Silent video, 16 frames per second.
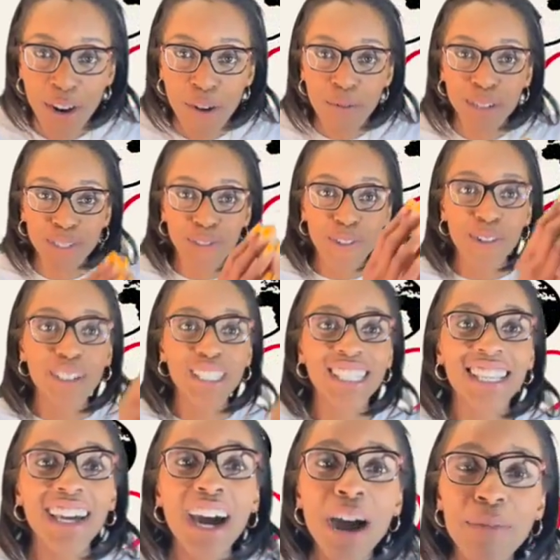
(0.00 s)
was for
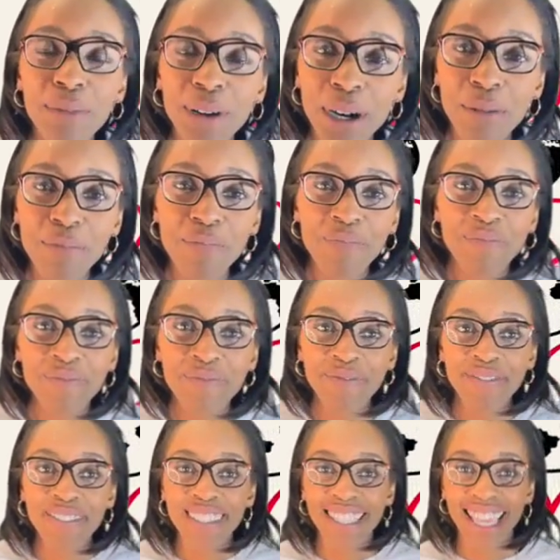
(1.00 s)
his come up.
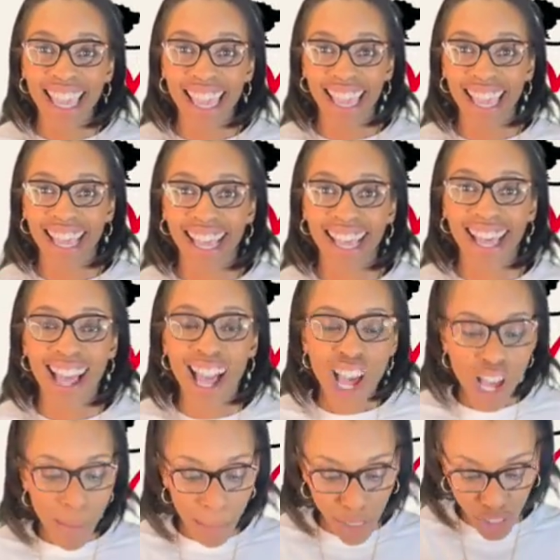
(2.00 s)
Yeah,
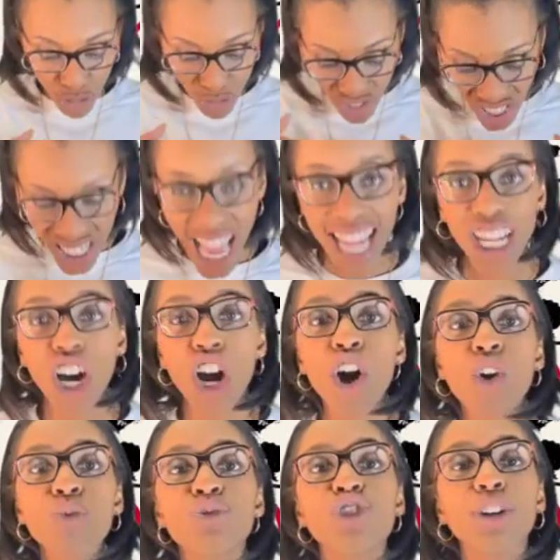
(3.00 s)
but you just gotta
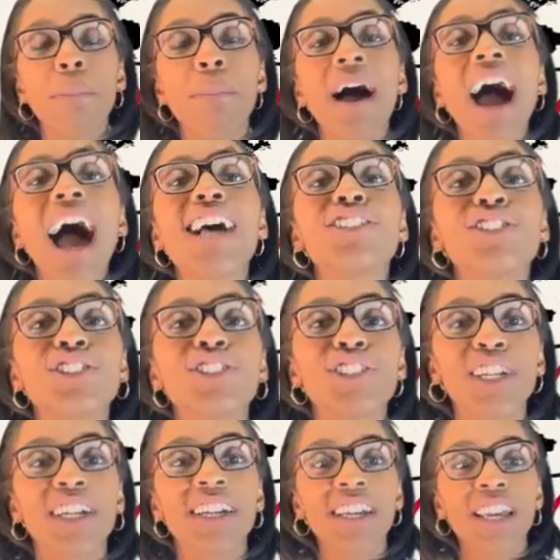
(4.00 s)
hold your
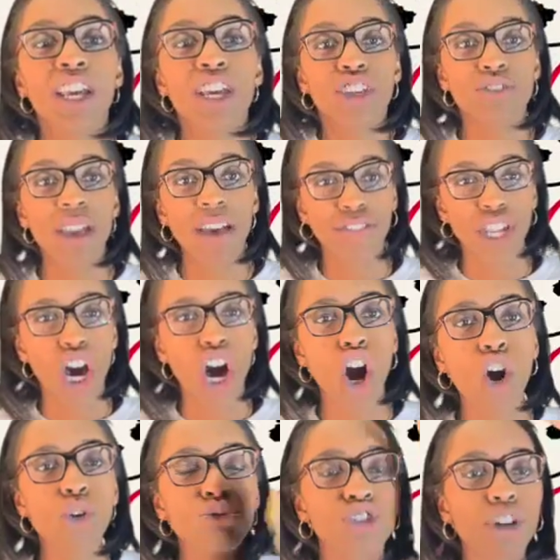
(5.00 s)
posture. You have to
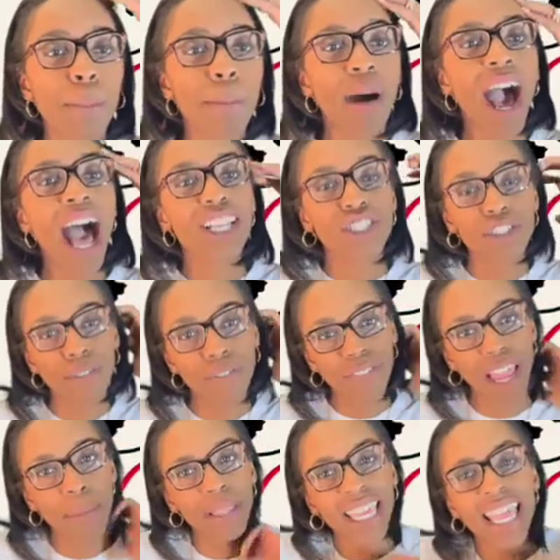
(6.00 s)
hold your posture,
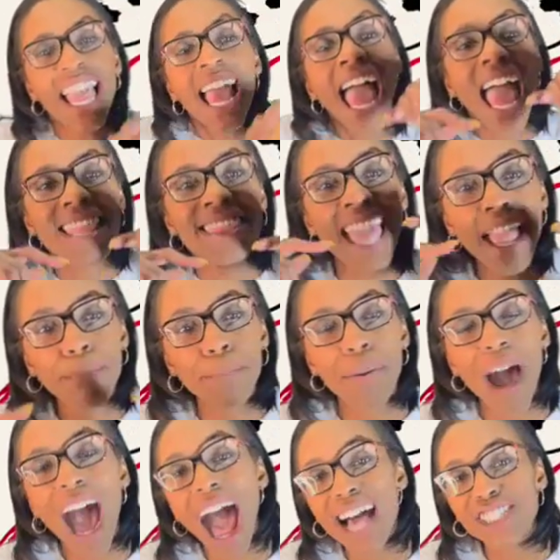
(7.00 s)
family. And that
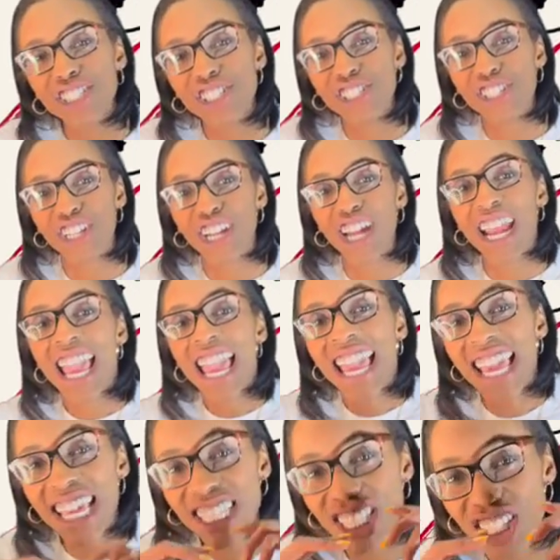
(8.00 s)
posture
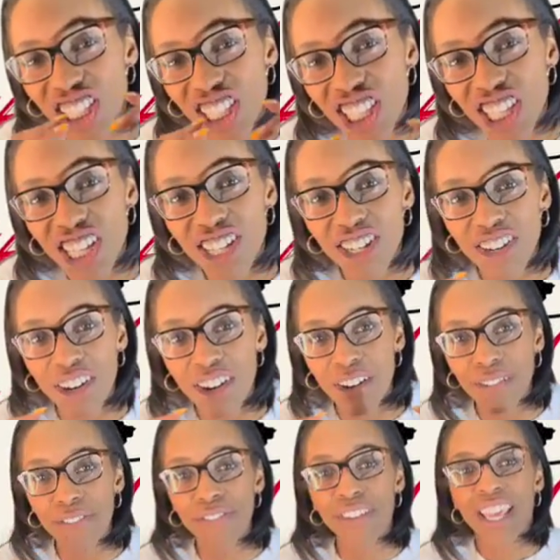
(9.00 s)
is
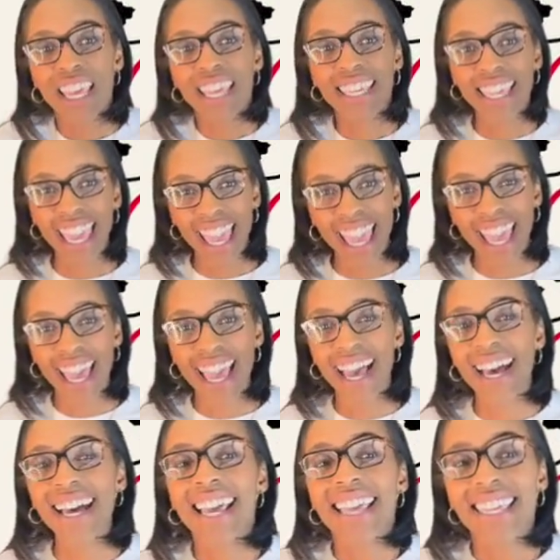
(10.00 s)
love.
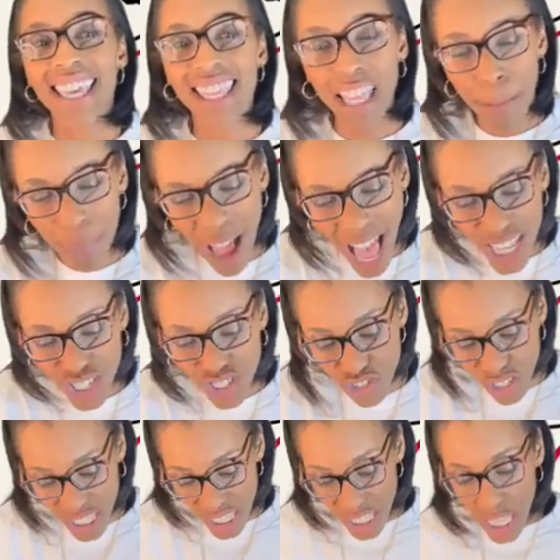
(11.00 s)
Yeah, yeah, that
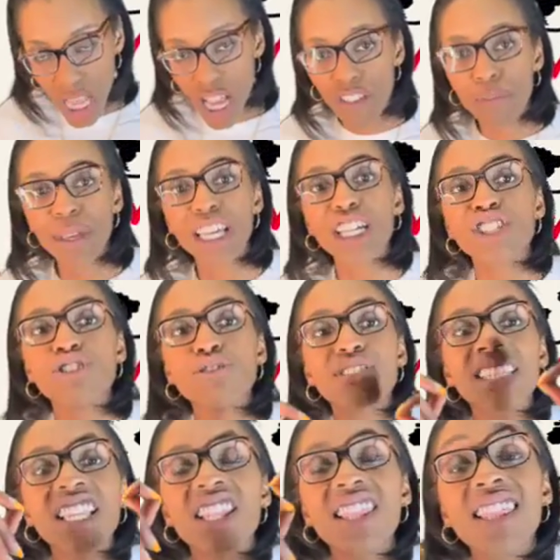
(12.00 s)
posture is love. Because you
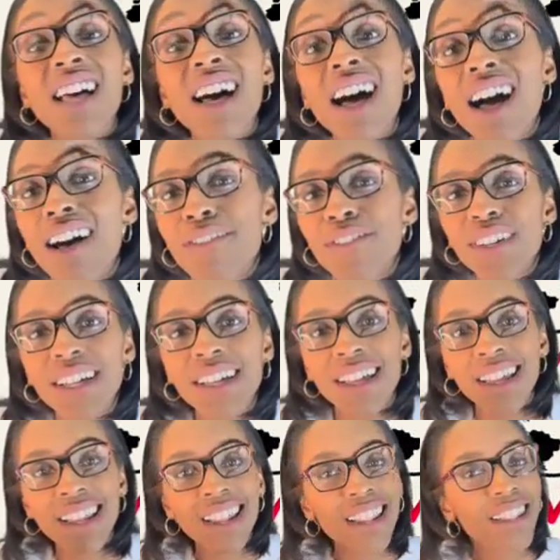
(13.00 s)
see, love
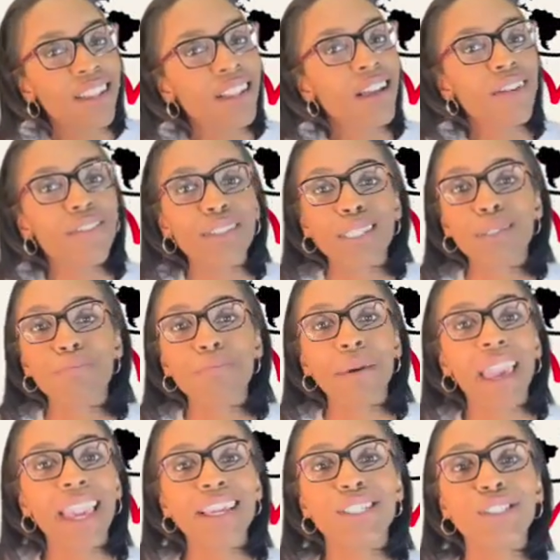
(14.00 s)
is
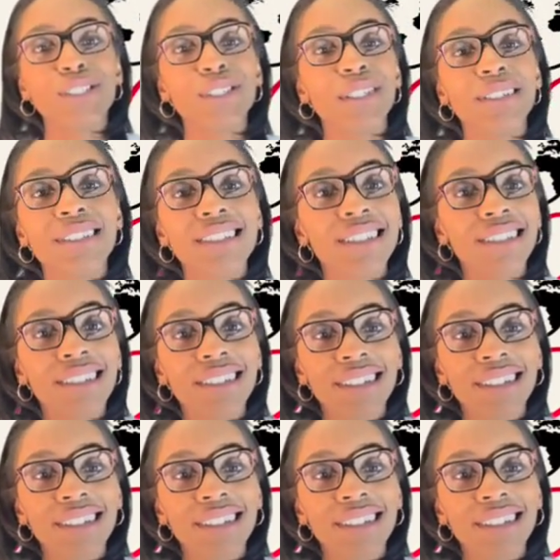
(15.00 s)
patient.